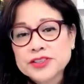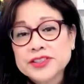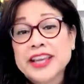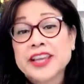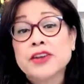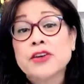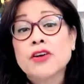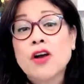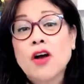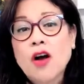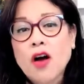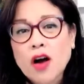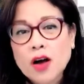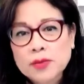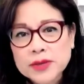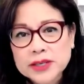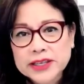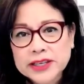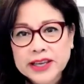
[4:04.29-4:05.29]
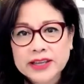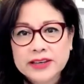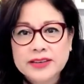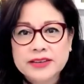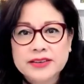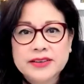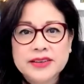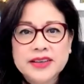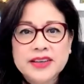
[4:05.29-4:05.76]
They are
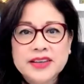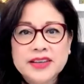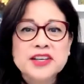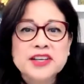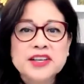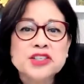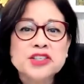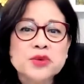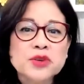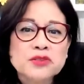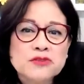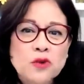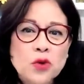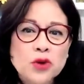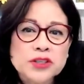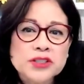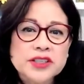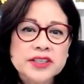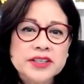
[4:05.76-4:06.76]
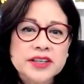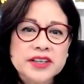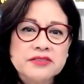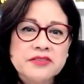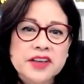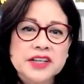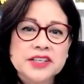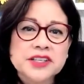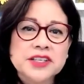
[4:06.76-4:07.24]
obligated to enforce the
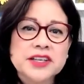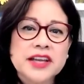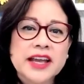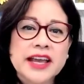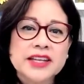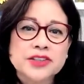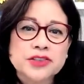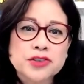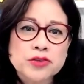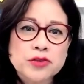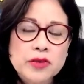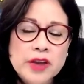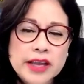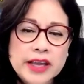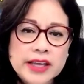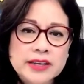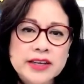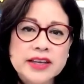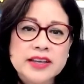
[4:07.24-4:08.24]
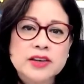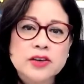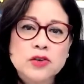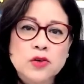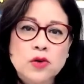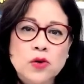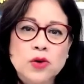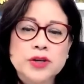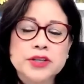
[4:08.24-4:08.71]
convention and trade in
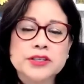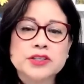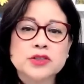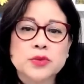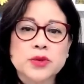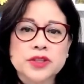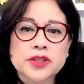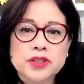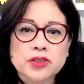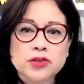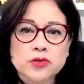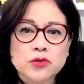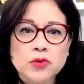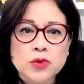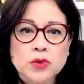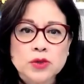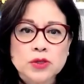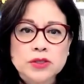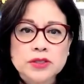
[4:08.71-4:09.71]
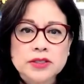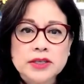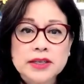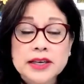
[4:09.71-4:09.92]
accordance with its rules.